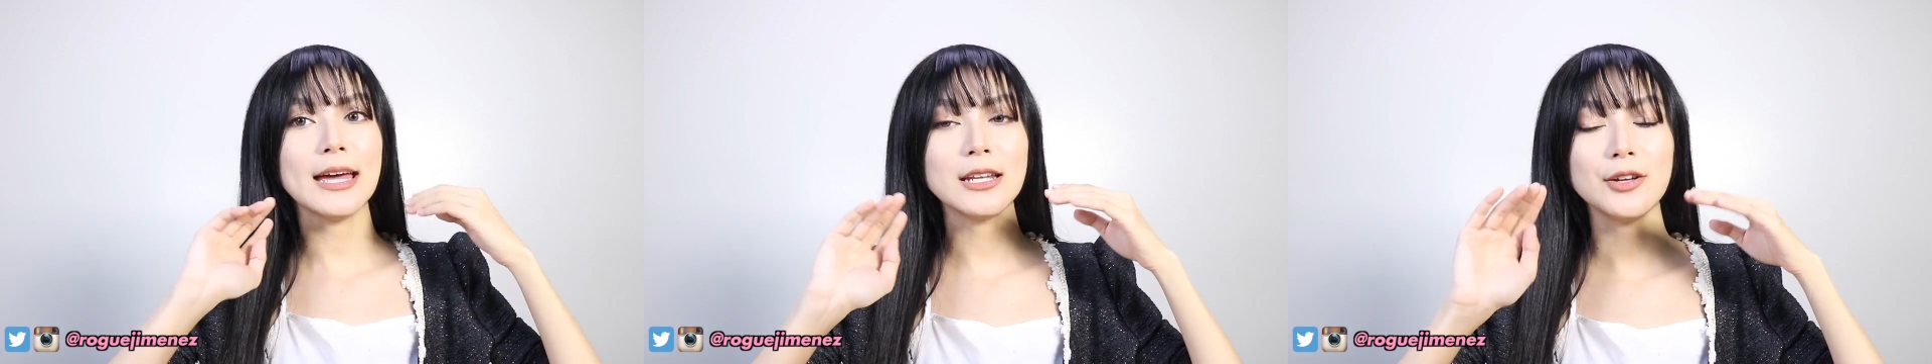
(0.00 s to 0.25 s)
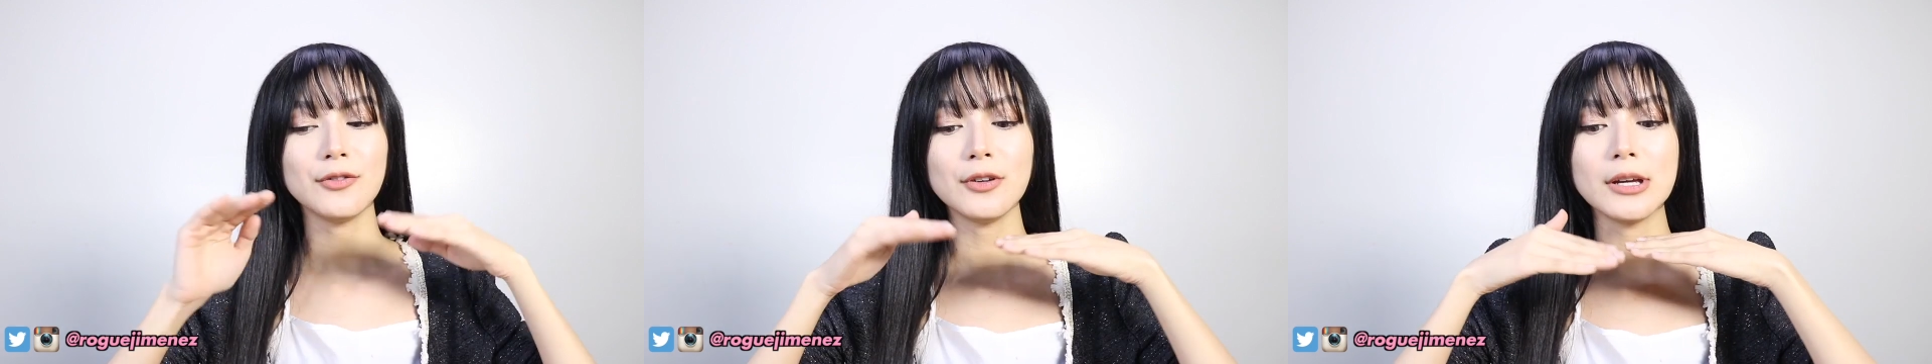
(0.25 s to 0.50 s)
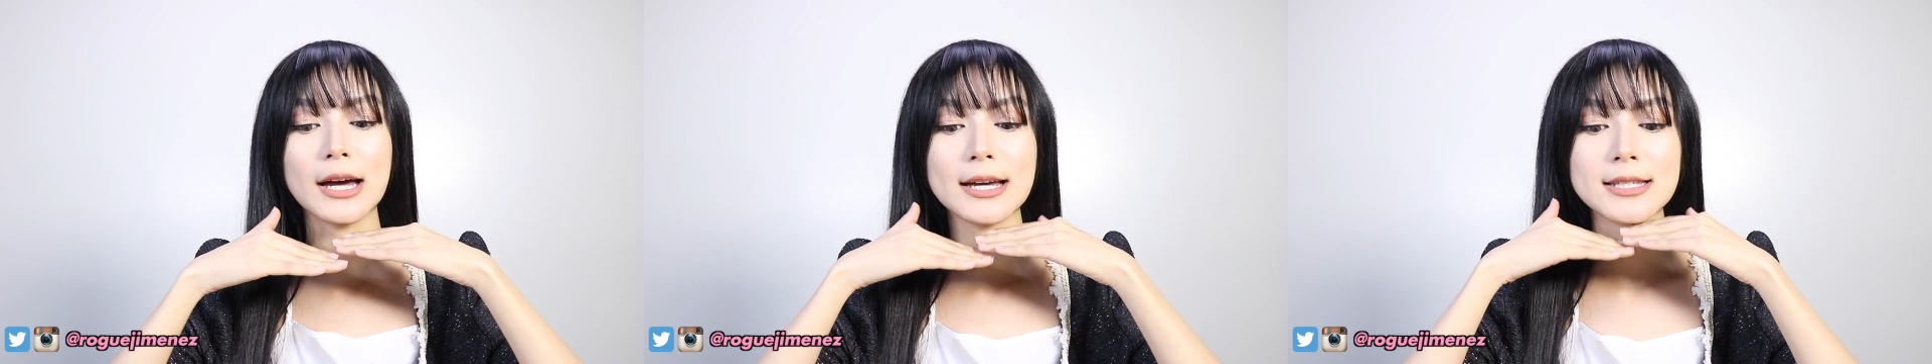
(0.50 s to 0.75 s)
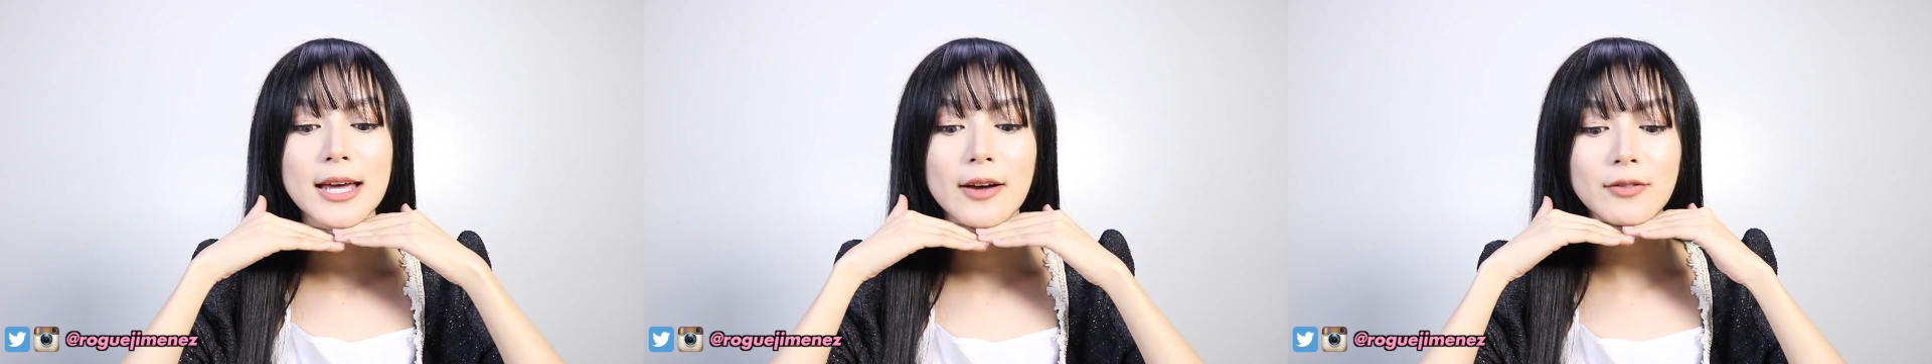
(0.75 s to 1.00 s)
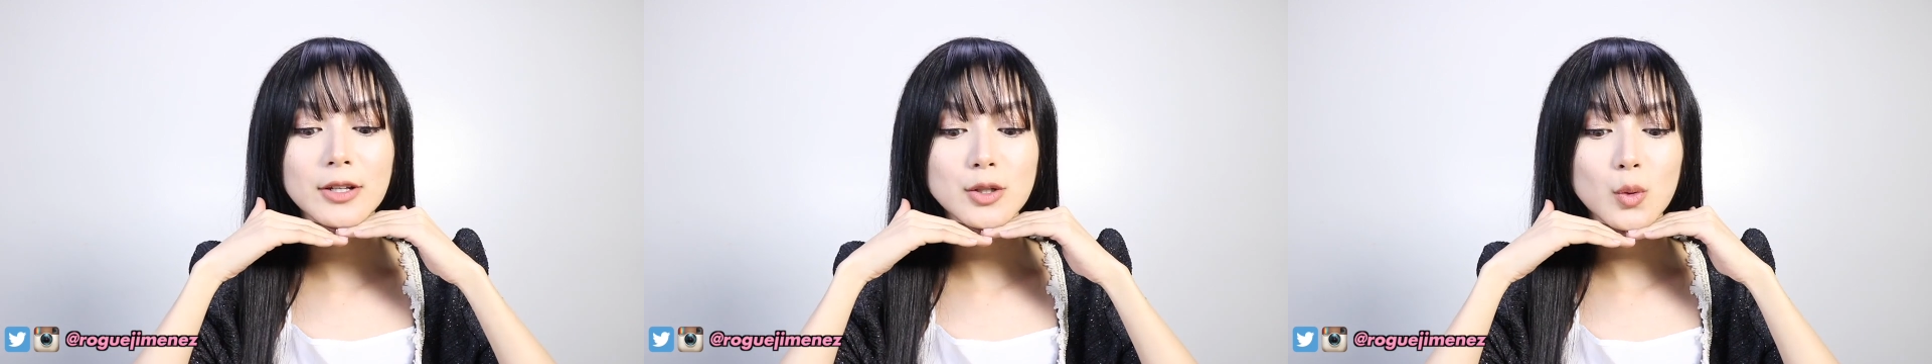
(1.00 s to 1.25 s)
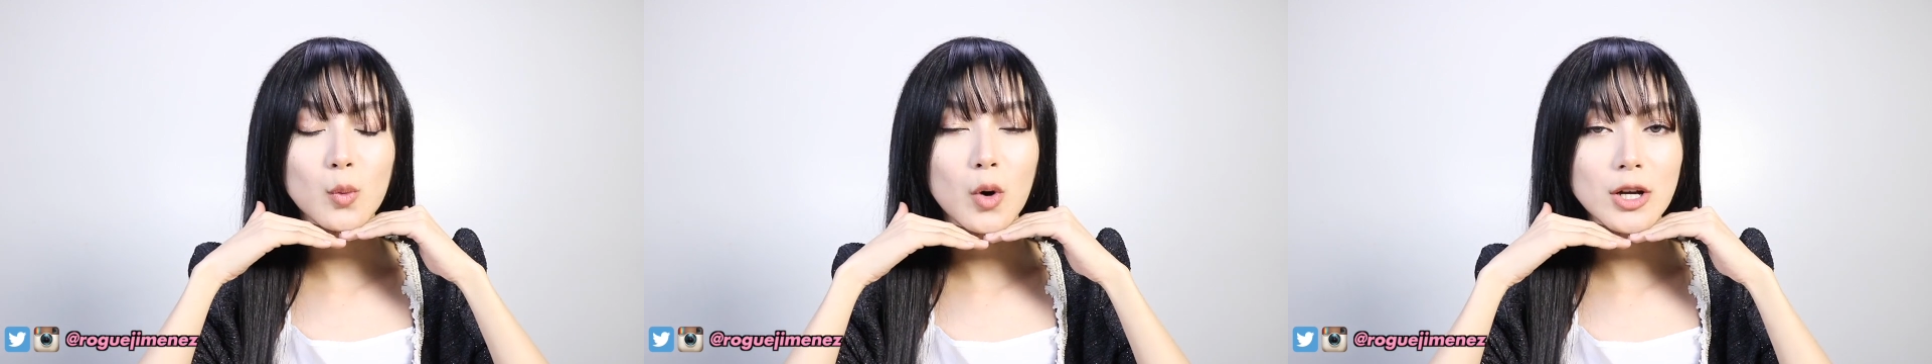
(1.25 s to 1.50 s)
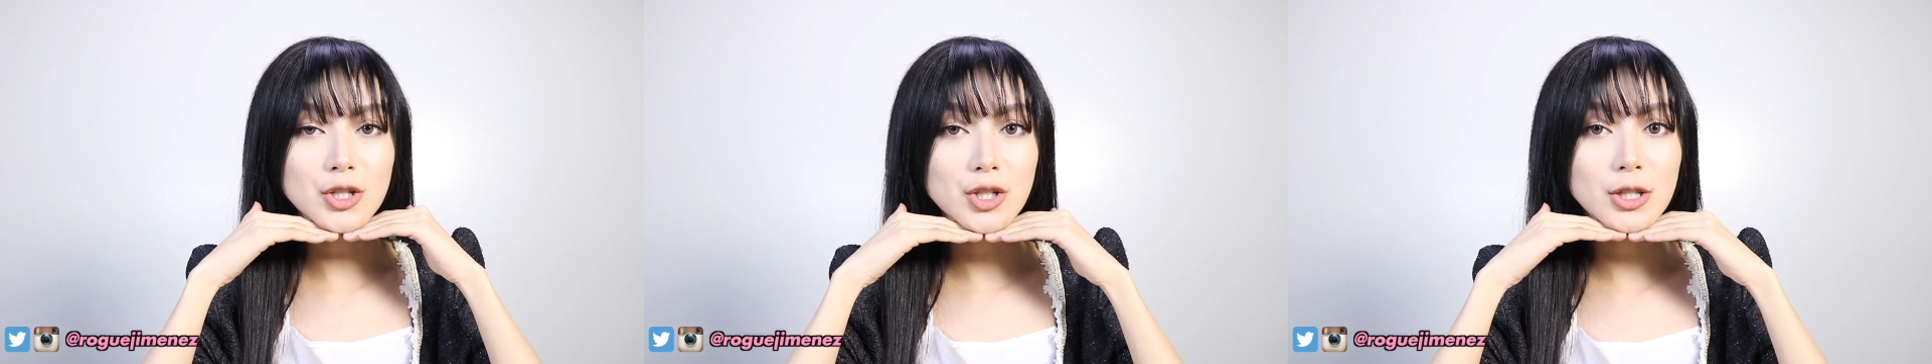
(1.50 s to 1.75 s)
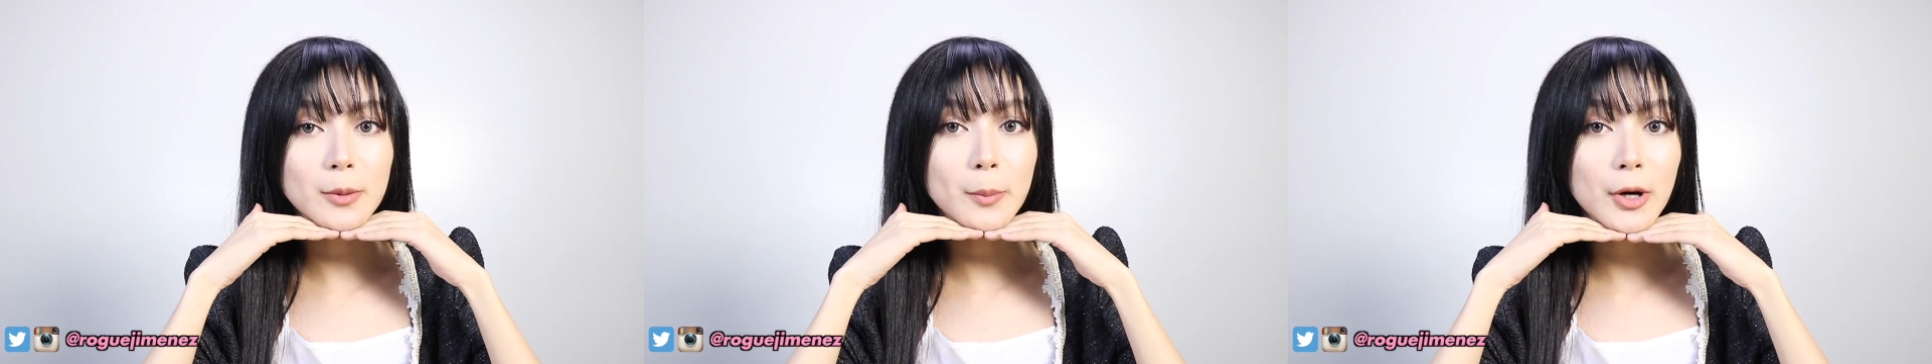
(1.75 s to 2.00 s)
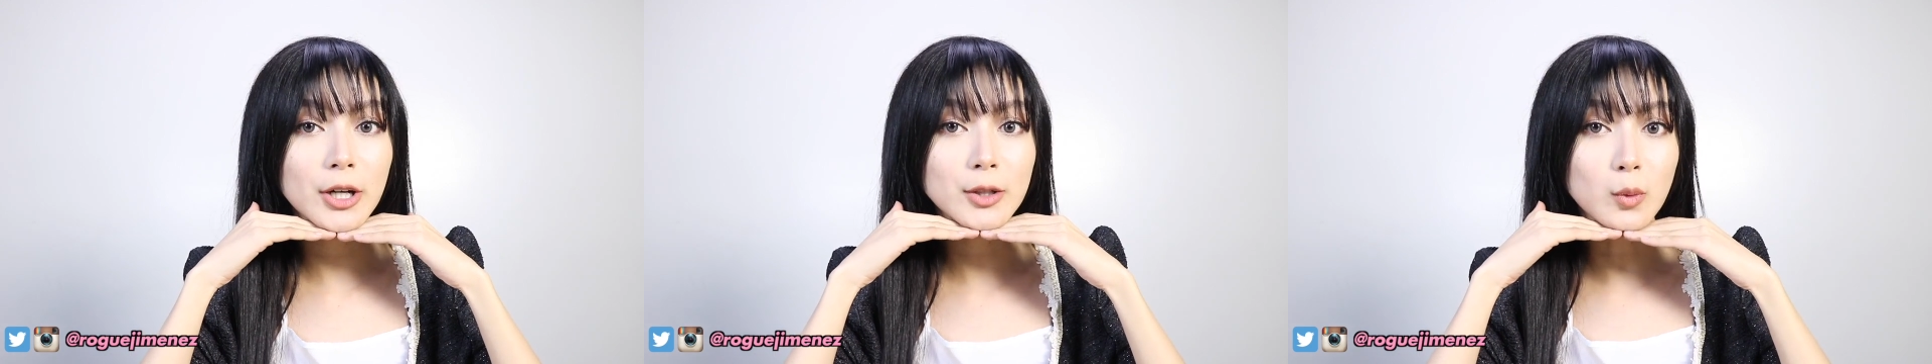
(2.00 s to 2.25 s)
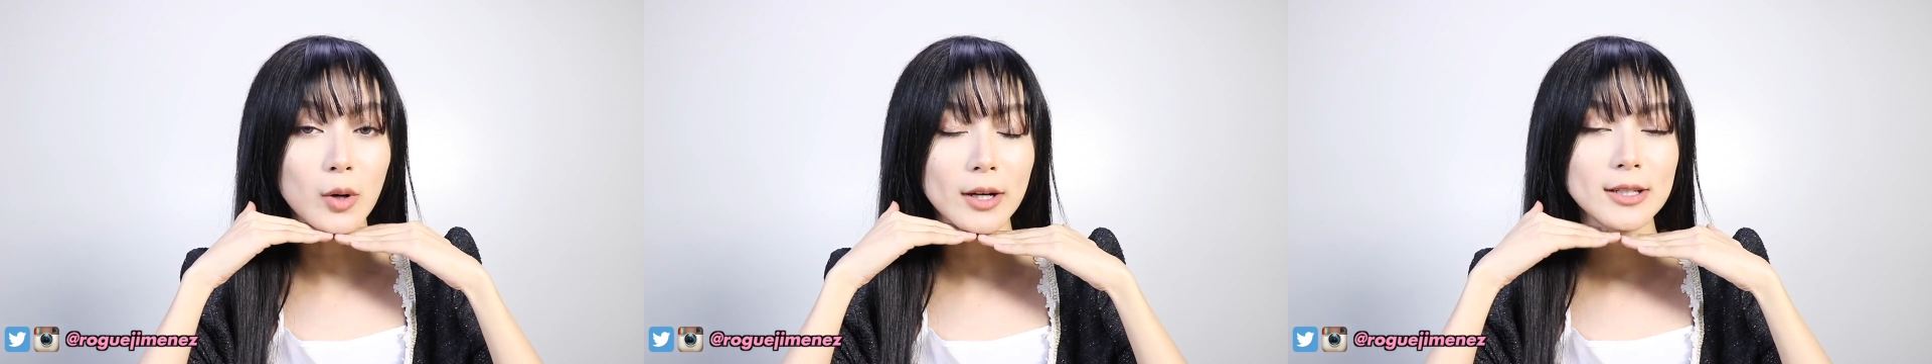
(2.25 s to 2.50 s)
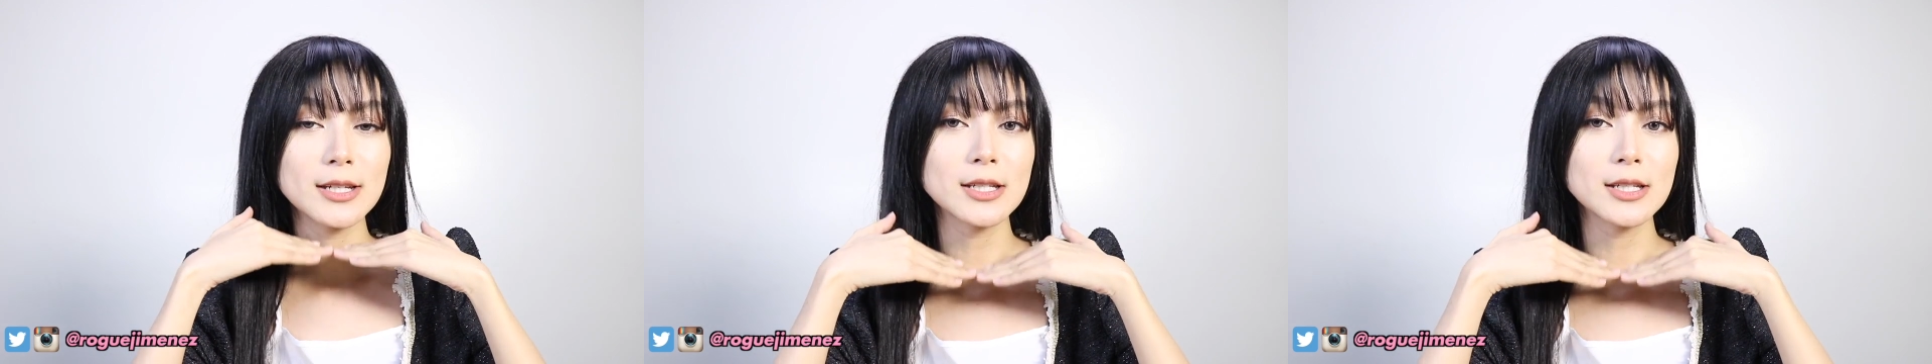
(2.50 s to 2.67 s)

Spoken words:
And if you guys haven't watched the part 1,